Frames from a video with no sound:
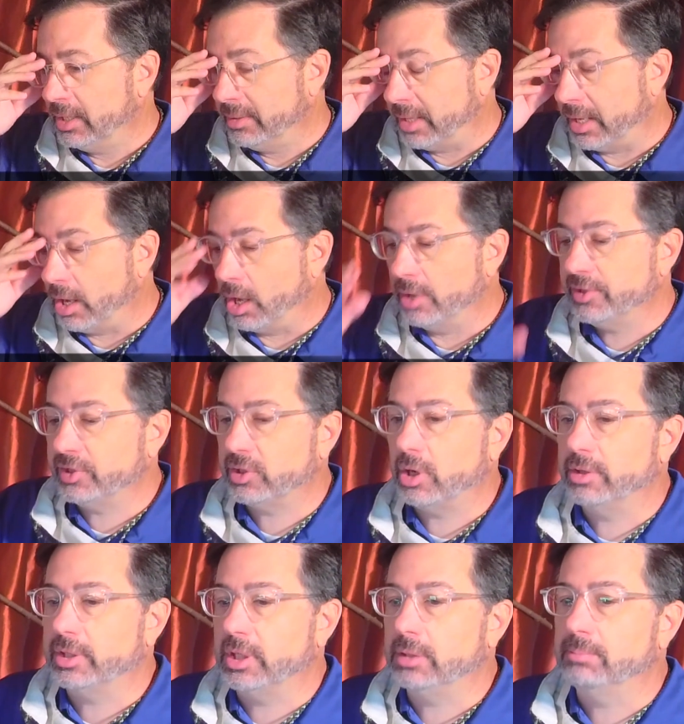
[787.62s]
they all
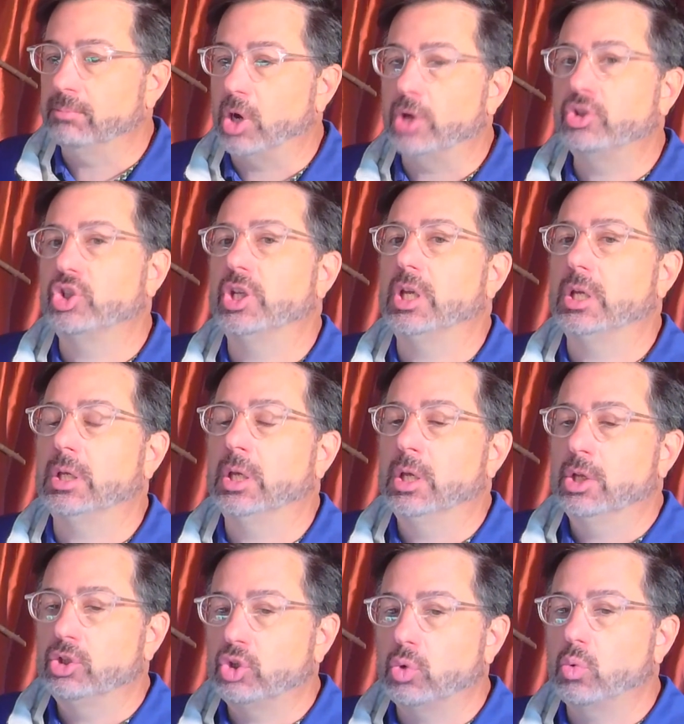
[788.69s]
started marching
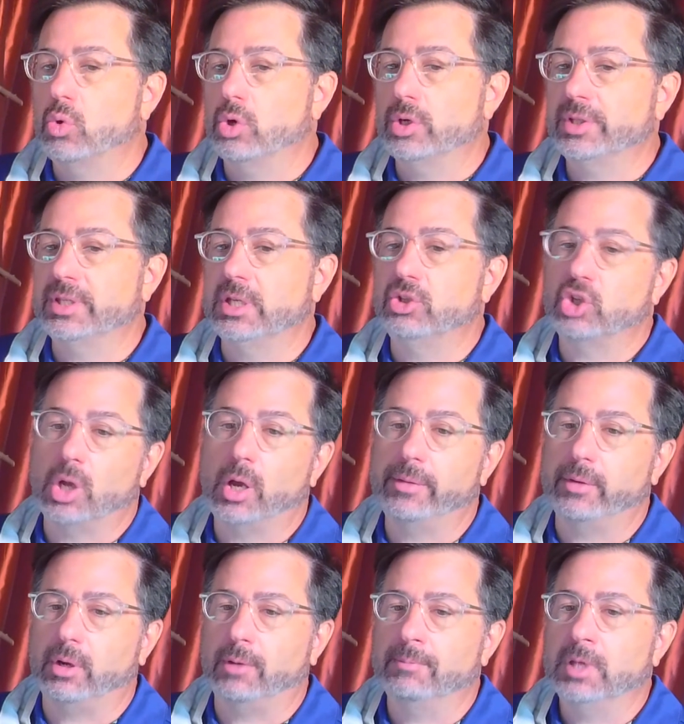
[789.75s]
towards each
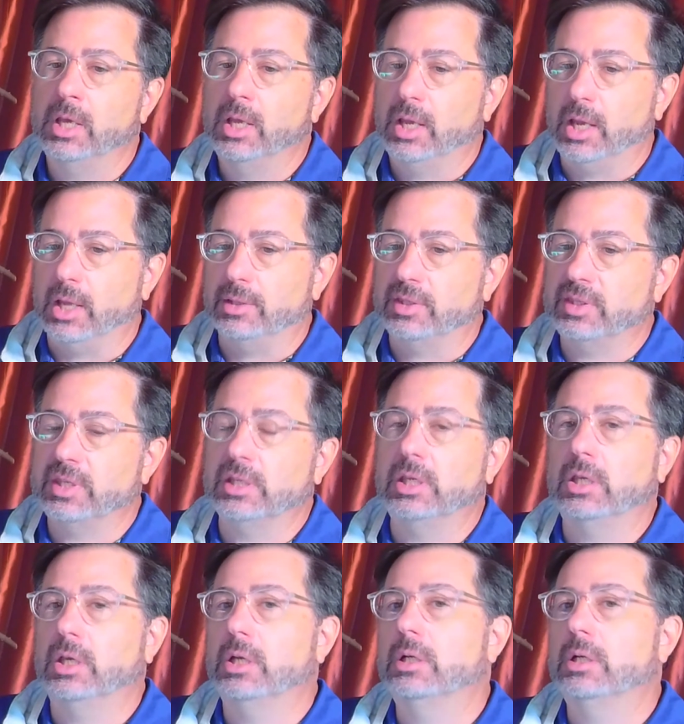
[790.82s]
other and singing and